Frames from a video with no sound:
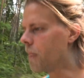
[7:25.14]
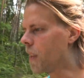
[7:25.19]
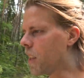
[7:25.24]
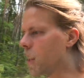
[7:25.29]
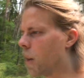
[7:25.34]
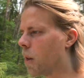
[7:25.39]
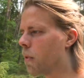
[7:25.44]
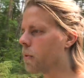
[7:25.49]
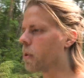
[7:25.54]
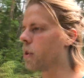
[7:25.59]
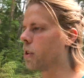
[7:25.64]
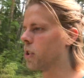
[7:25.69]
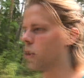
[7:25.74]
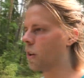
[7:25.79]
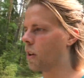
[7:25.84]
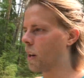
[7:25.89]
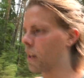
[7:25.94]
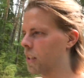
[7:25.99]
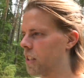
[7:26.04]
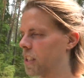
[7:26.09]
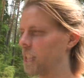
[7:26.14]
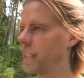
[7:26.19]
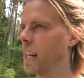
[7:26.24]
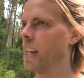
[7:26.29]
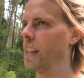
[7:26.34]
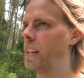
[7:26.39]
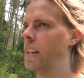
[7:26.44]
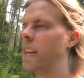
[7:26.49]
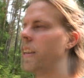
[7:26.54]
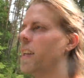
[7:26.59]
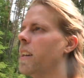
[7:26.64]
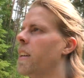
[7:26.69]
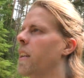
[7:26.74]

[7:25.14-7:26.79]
Now, of course, you all understand